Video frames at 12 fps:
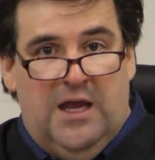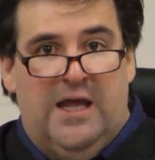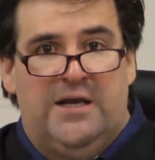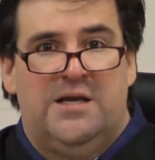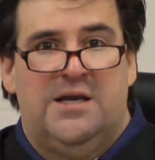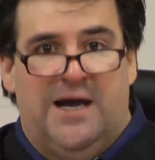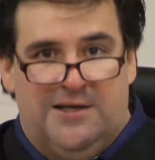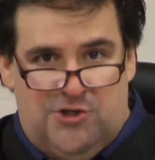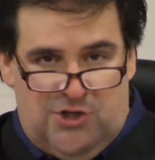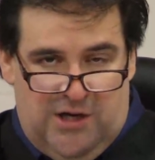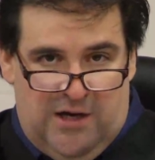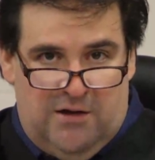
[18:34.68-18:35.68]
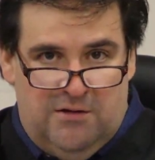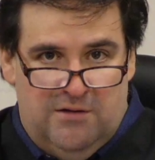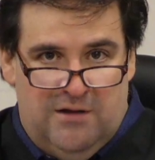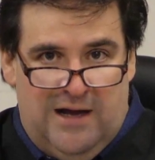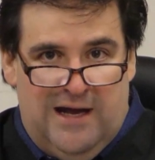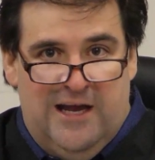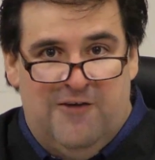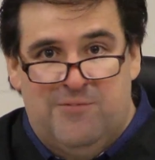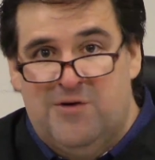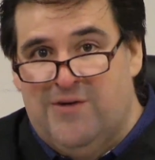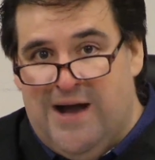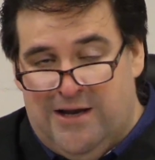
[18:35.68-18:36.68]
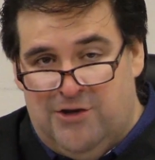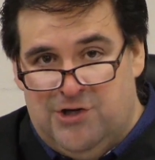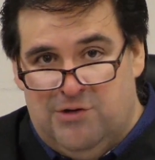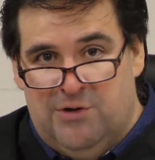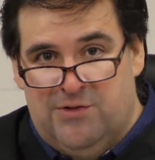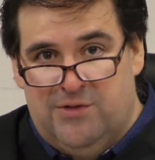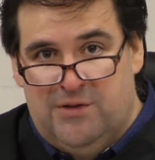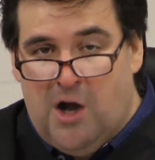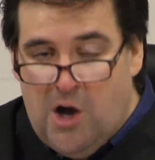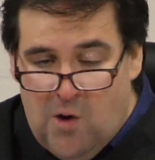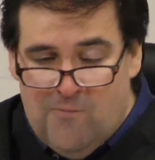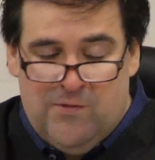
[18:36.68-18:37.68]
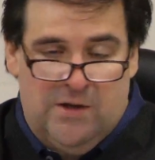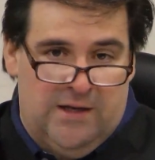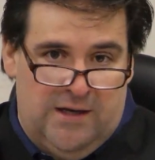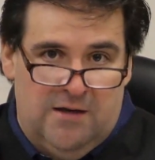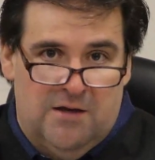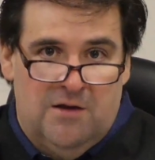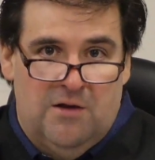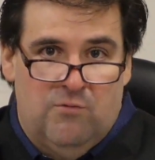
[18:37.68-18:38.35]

In a nutshell, I have provided you with, hopefully,